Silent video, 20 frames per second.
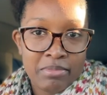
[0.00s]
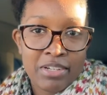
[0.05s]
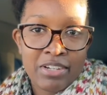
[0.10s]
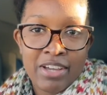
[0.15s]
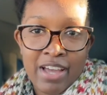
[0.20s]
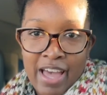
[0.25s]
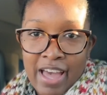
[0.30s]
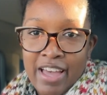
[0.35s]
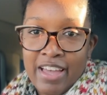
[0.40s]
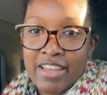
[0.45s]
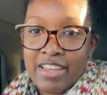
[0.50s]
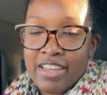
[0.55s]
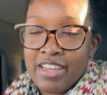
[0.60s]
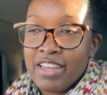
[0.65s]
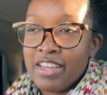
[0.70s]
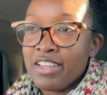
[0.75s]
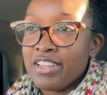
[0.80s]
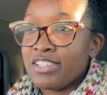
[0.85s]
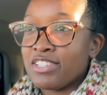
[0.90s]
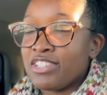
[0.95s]
Okay.
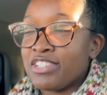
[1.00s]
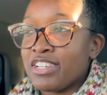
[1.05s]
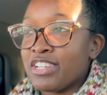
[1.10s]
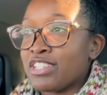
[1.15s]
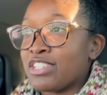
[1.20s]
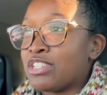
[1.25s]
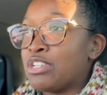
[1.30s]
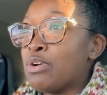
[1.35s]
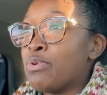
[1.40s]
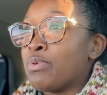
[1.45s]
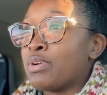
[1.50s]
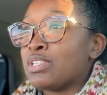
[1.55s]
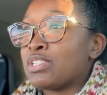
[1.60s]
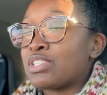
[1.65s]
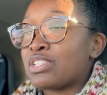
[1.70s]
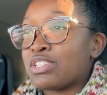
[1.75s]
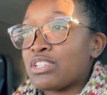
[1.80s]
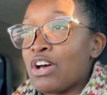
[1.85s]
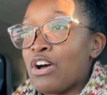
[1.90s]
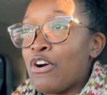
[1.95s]
He is just doing
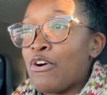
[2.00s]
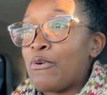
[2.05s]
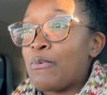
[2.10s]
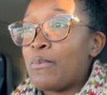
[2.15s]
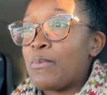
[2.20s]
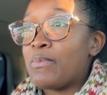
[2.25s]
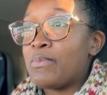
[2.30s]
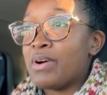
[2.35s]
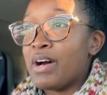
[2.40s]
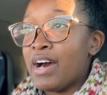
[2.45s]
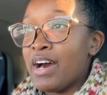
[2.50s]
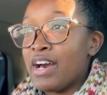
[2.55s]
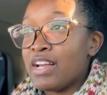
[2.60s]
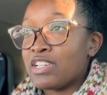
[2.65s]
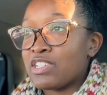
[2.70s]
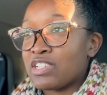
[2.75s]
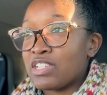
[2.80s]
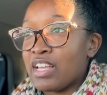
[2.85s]
so much.